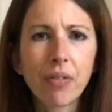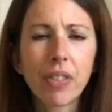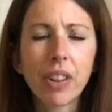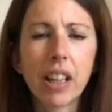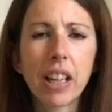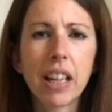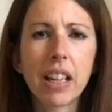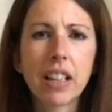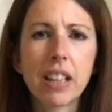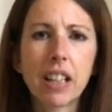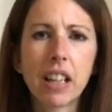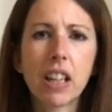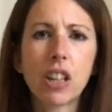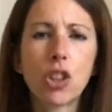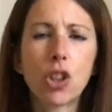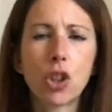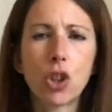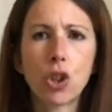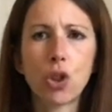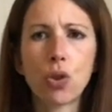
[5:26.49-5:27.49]
Is it
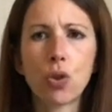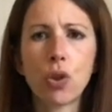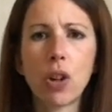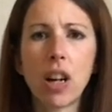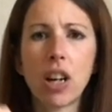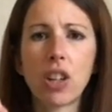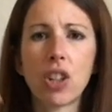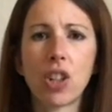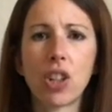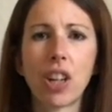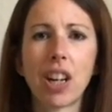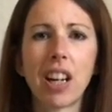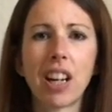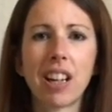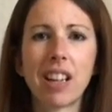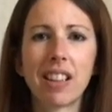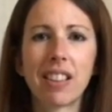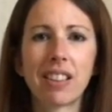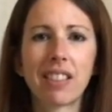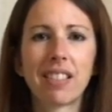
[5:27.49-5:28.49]

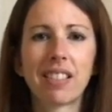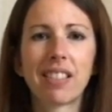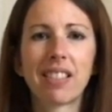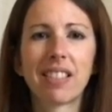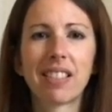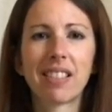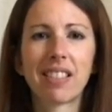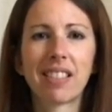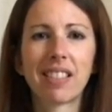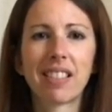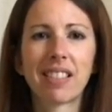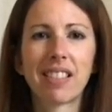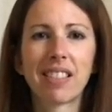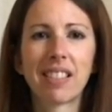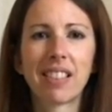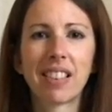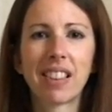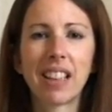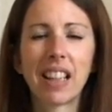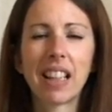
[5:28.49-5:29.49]
stretchy?
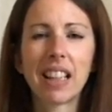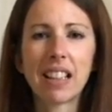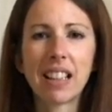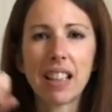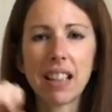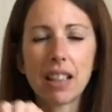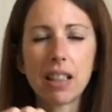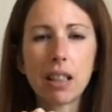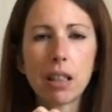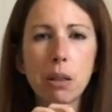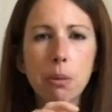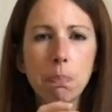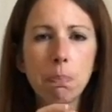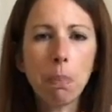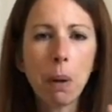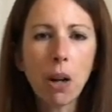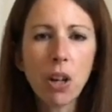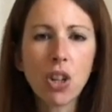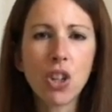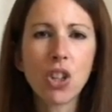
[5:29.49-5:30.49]
Is it
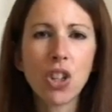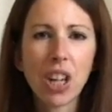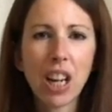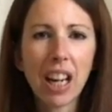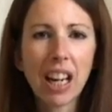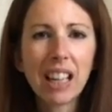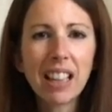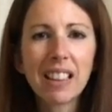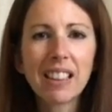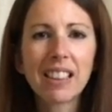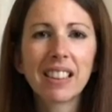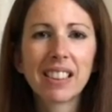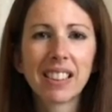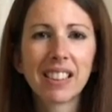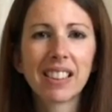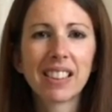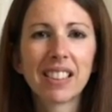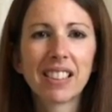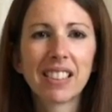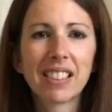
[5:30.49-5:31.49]
spongy?
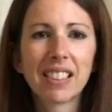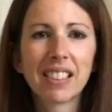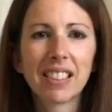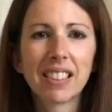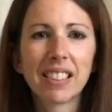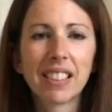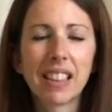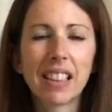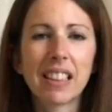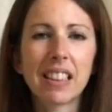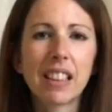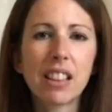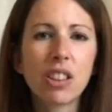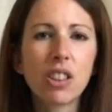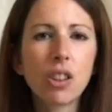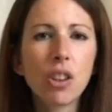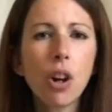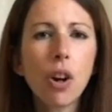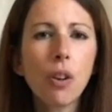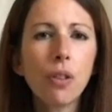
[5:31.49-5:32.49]
Is it
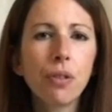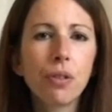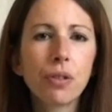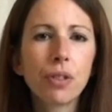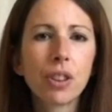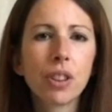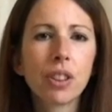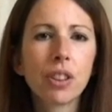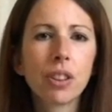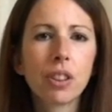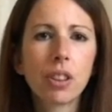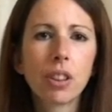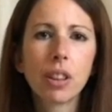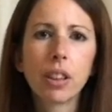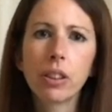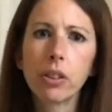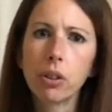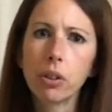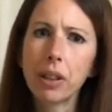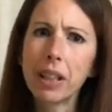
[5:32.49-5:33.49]
soft?
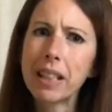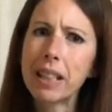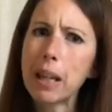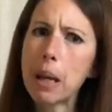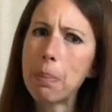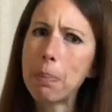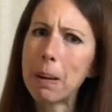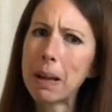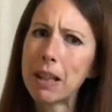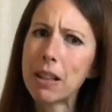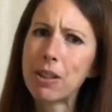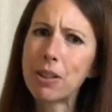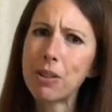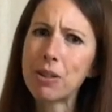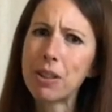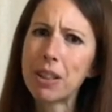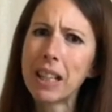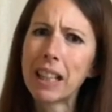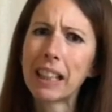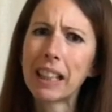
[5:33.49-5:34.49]
Or is it a bit
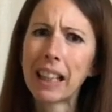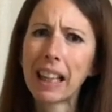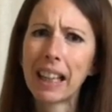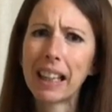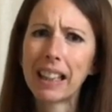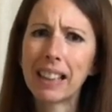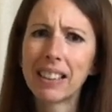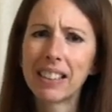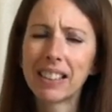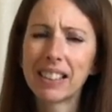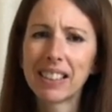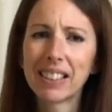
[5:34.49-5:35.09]
too sticky?